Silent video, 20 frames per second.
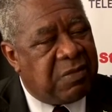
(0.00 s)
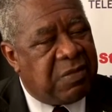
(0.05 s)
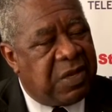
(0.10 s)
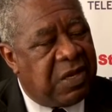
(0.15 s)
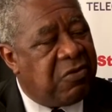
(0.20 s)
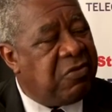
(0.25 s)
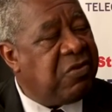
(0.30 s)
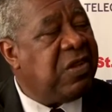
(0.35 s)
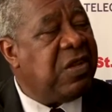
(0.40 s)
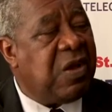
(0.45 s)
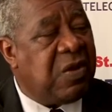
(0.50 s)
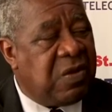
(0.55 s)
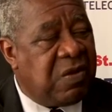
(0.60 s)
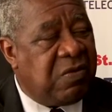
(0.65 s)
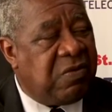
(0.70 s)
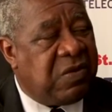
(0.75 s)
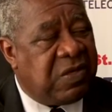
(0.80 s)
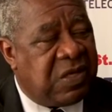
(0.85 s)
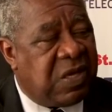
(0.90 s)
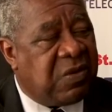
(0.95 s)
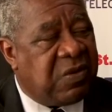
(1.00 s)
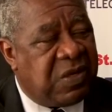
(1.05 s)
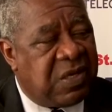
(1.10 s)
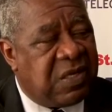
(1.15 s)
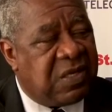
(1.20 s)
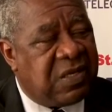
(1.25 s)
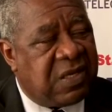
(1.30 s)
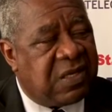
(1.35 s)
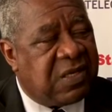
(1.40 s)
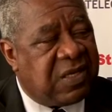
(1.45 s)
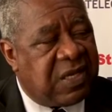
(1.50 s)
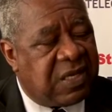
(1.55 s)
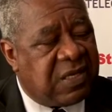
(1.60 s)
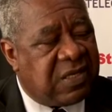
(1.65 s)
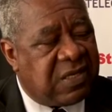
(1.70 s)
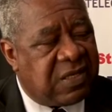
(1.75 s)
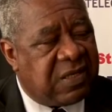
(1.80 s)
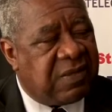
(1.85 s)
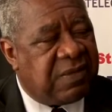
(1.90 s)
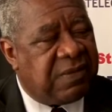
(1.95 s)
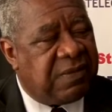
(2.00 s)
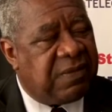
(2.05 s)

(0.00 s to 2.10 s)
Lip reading: been a resounding success.